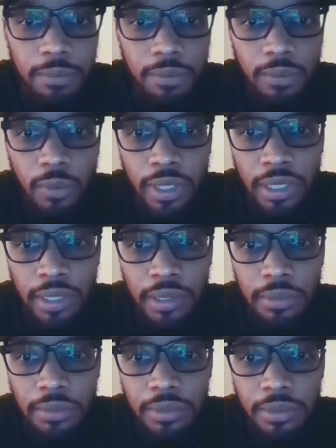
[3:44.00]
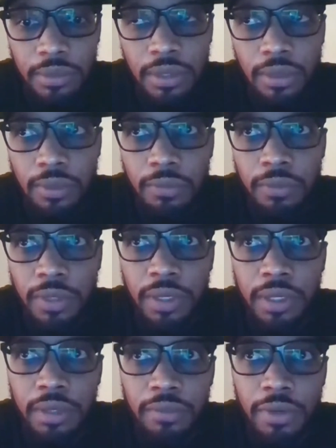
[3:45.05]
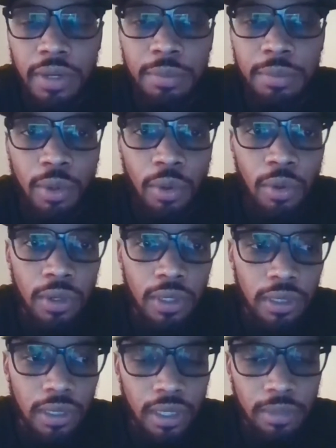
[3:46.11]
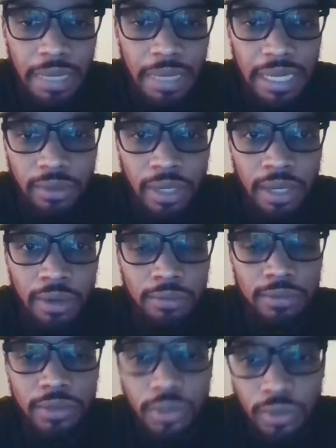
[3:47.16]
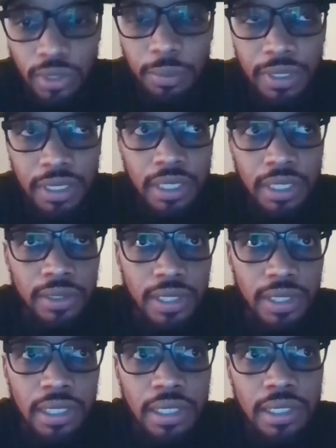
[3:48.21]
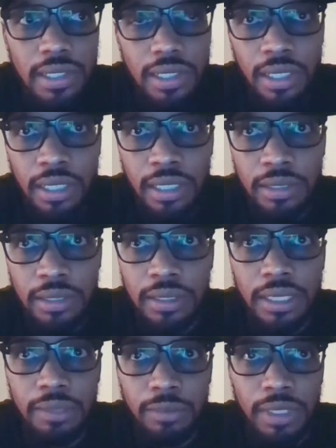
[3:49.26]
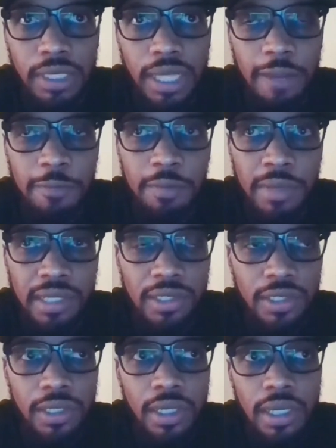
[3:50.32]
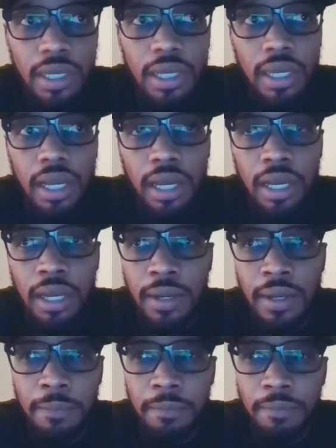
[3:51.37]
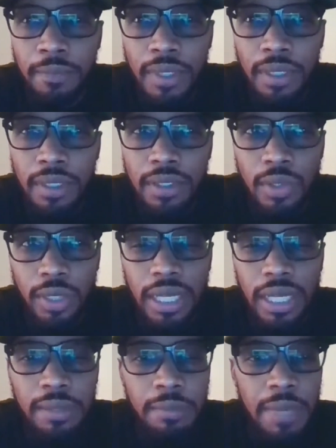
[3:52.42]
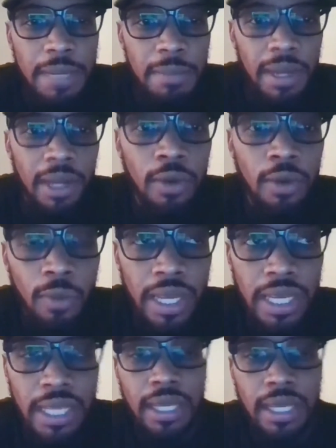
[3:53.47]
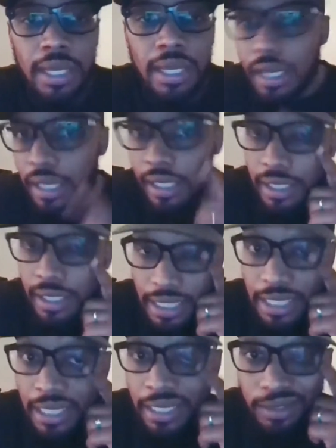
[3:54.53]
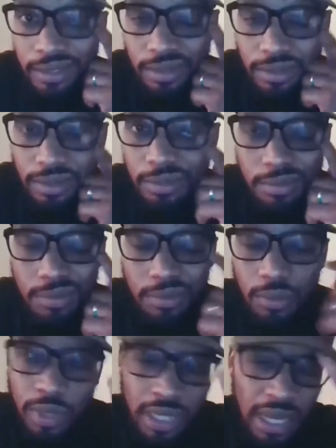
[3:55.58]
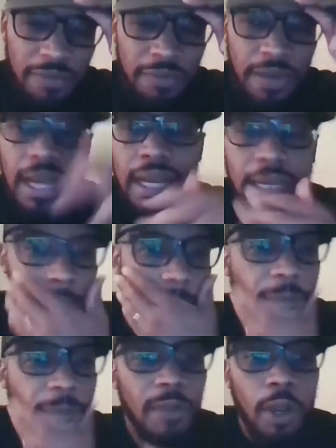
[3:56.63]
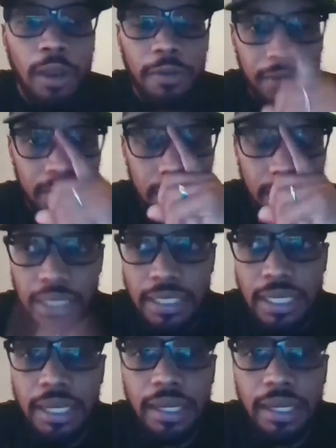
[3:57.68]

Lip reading: where very very poor background. Grew up in the inner cities. Didn't really have much. Um, Sort of had to make my own way. And what I find often as I